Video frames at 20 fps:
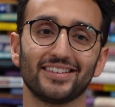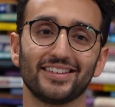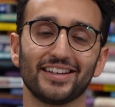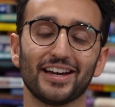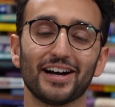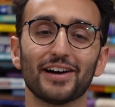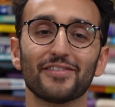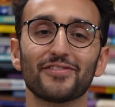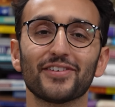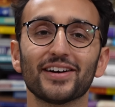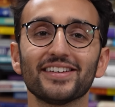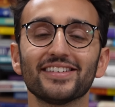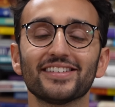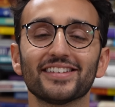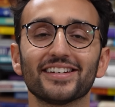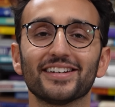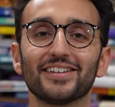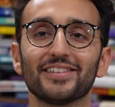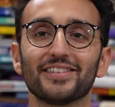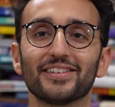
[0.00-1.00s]
Yeah, I find
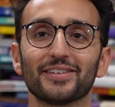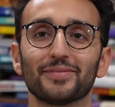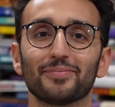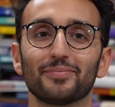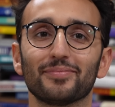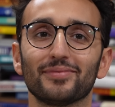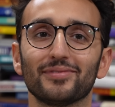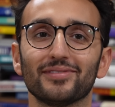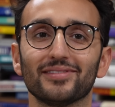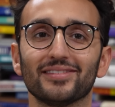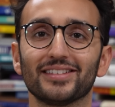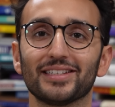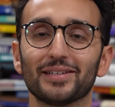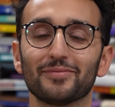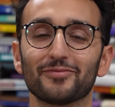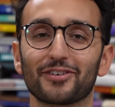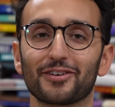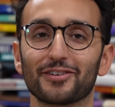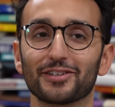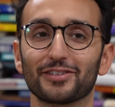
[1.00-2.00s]
the the Tim
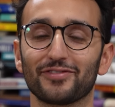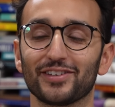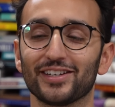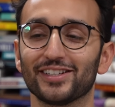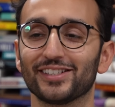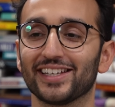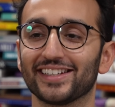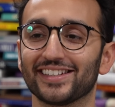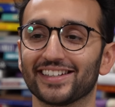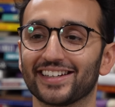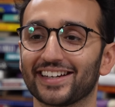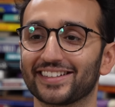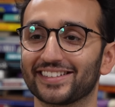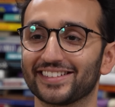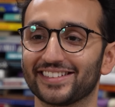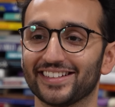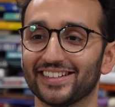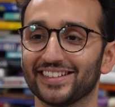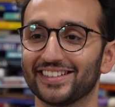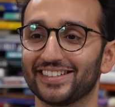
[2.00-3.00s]
Ferriss fear setting
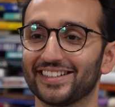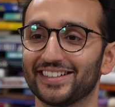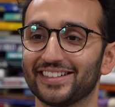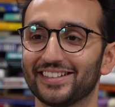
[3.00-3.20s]
exercise